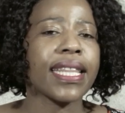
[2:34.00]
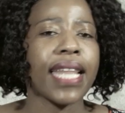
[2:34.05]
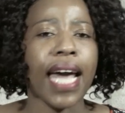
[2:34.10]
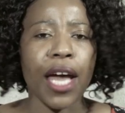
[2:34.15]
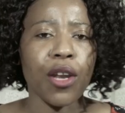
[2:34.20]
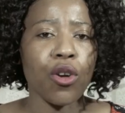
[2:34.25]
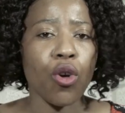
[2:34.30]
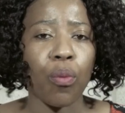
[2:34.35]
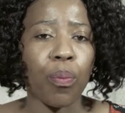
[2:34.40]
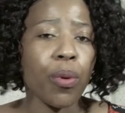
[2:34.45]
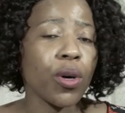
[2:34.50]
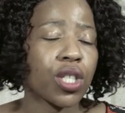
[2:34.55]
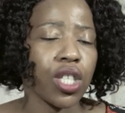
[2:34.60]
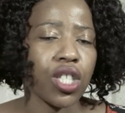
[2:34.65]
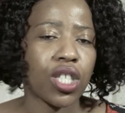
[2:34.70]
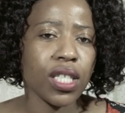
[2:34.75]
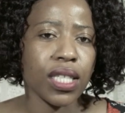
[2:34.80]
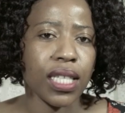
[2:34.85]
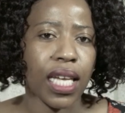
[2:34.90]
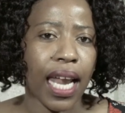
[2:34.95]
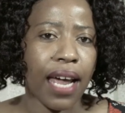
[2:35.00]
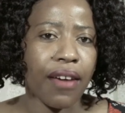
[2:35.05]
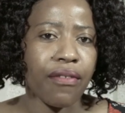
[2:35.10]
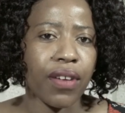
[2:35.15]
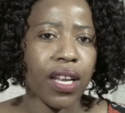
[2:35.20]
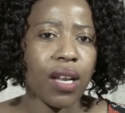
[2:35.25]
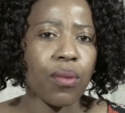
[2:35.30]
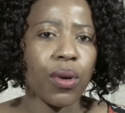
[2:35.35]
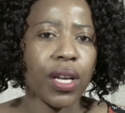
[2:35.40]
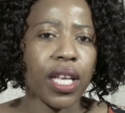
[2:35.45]
there are no positions that are
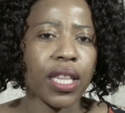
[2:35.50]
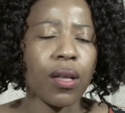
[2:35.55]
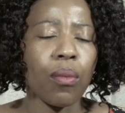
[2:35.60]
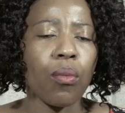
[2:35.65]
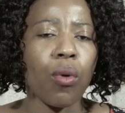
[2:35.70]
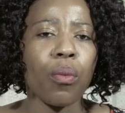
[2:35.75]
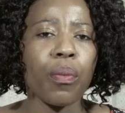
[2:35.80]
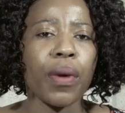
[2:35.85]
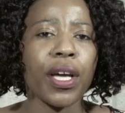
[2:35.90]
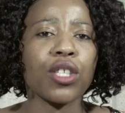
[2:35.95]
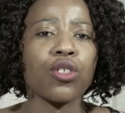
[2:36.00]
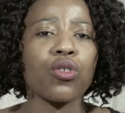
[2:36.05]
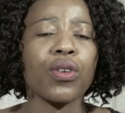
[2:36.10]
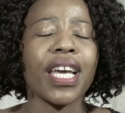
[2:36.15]
available at the moment,